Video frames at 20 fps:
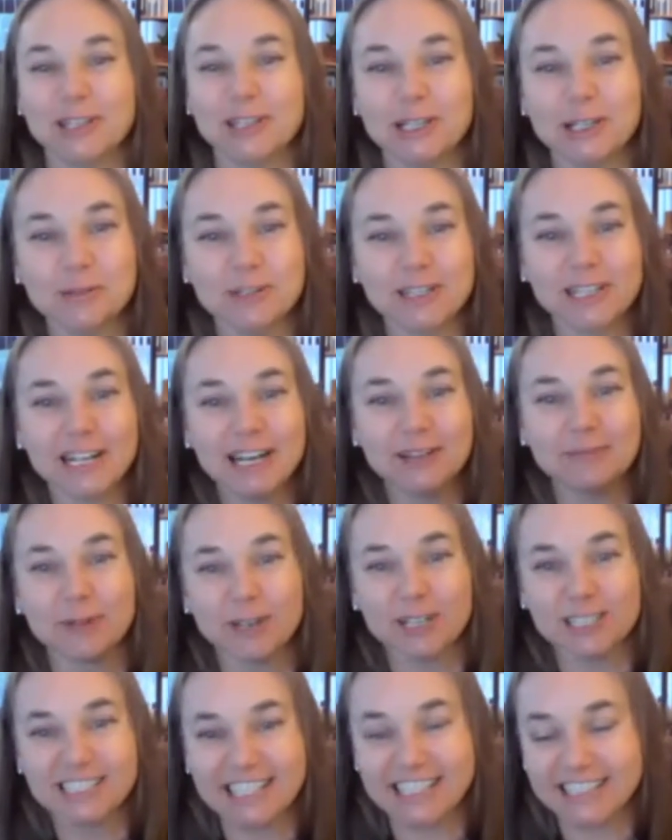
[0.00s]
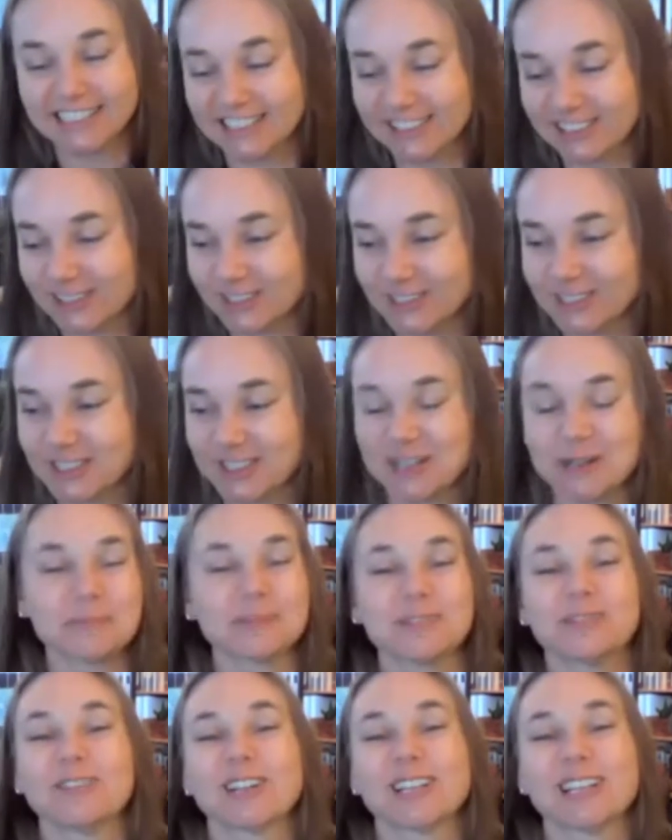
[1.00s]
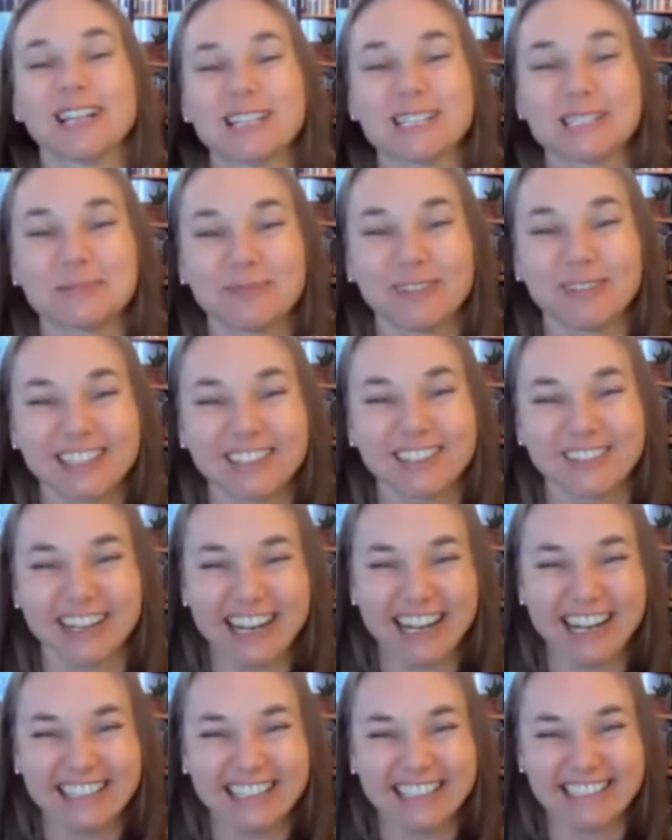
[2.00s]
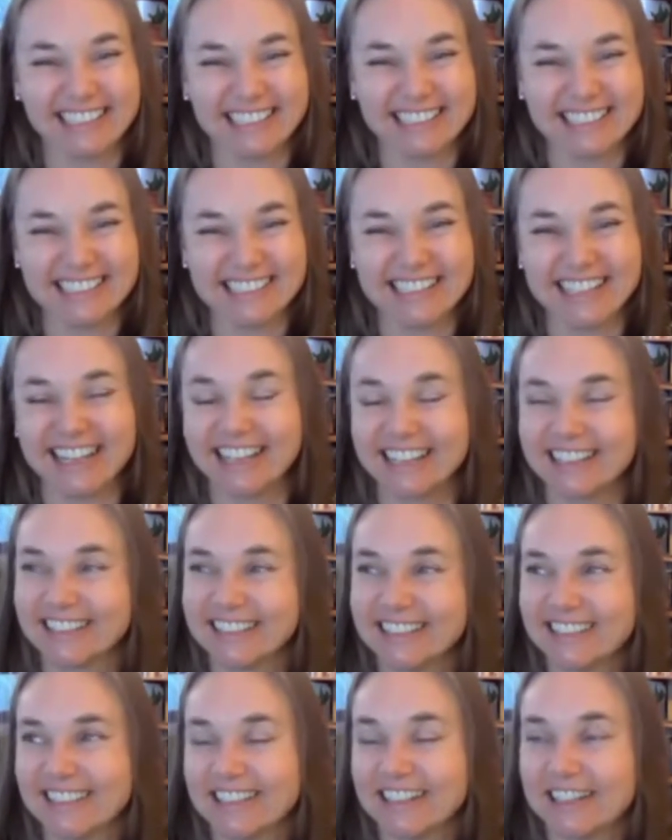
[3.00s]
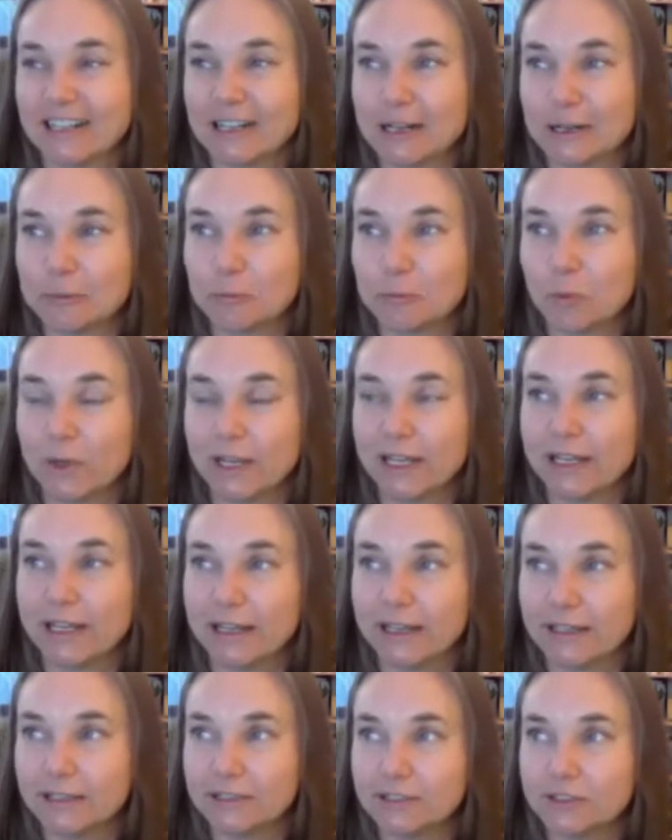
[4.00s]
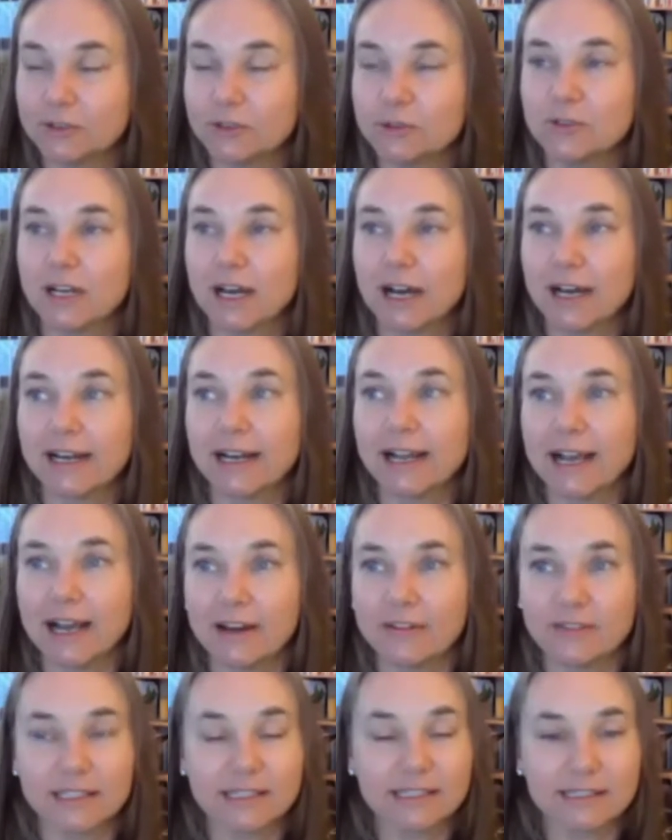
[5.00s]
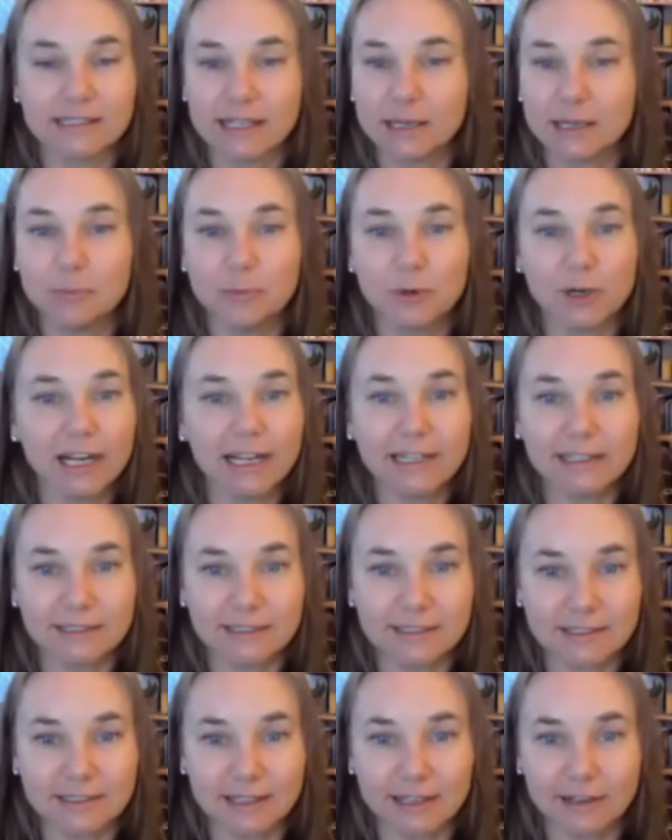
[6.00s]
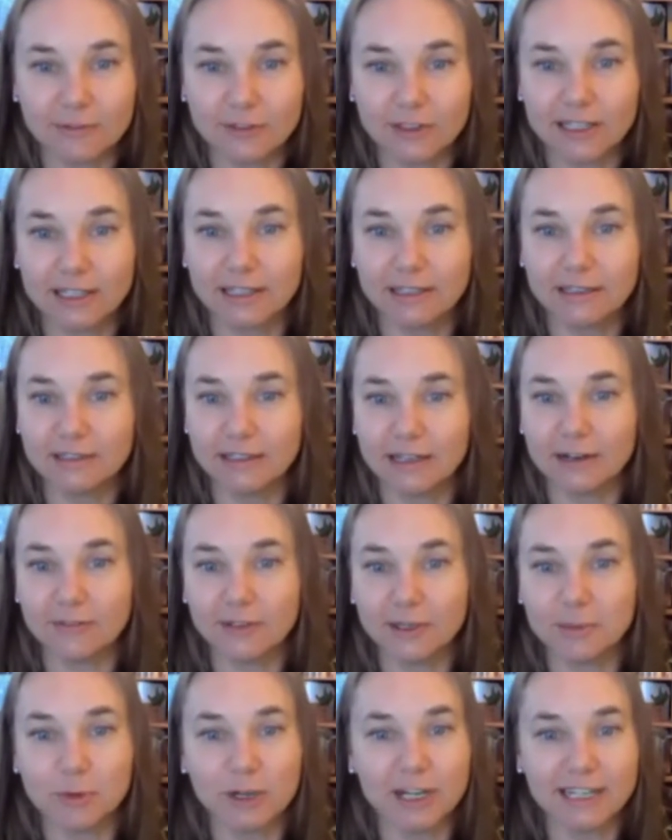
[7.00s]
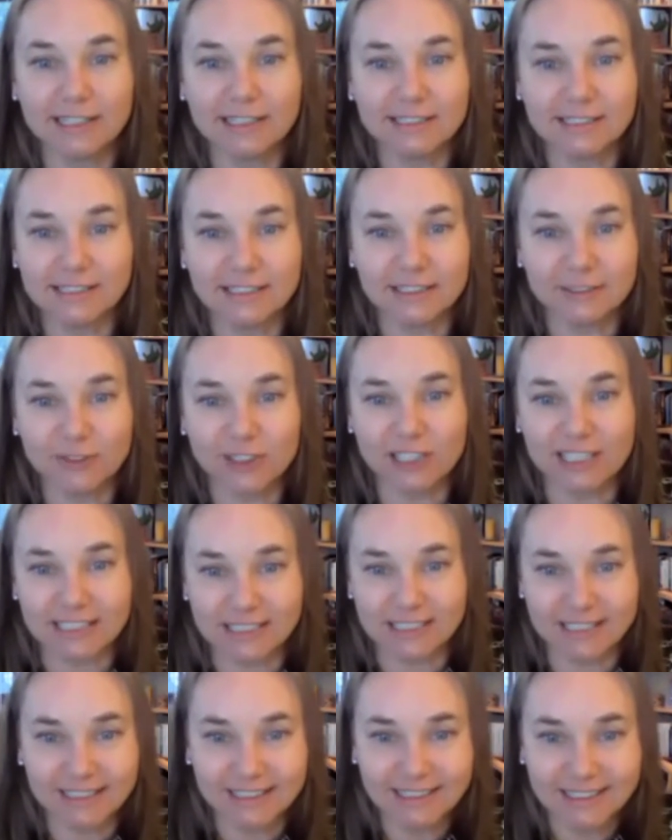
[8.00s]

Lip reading: You would have more technical terms for this, but the reality is that we do not have the same brains. Every brain is different.